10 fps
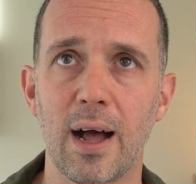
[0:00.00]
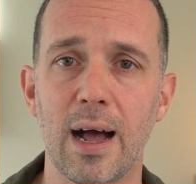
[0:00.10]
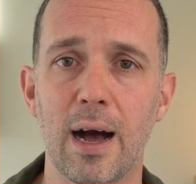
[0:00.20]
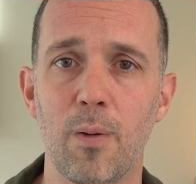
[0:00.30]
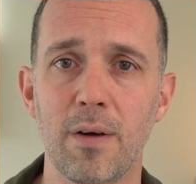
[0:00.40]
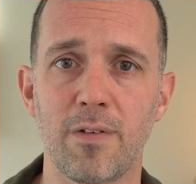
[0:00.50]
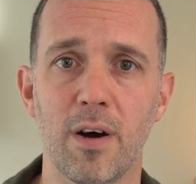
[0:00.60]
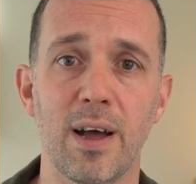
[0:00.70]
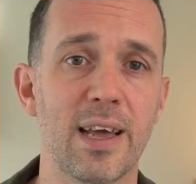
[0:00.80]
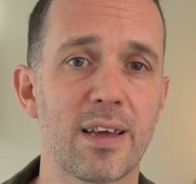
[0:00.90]

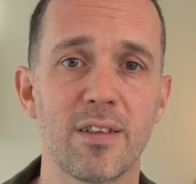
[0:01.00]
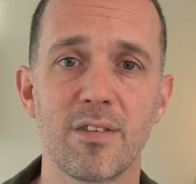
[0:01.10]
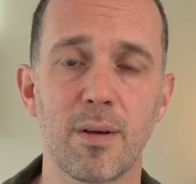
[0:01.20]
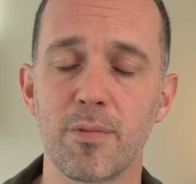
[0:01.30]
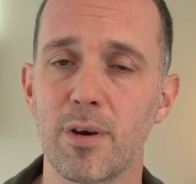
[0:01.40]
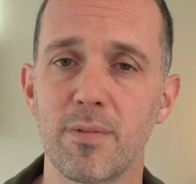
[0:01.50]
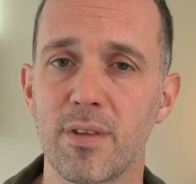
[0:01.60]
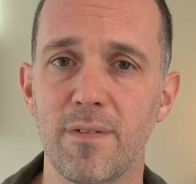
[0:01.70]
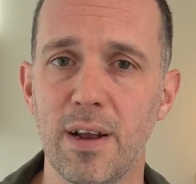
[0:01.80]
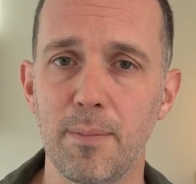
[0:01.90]
However, it can sometimes
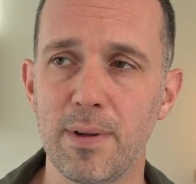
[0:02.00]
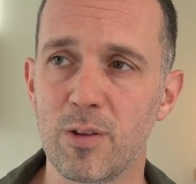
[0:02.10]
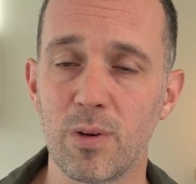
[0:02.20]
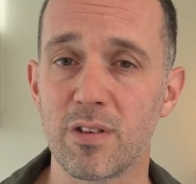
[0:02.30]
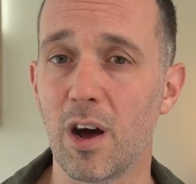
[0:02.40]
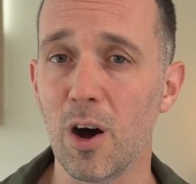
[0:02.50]
develop into its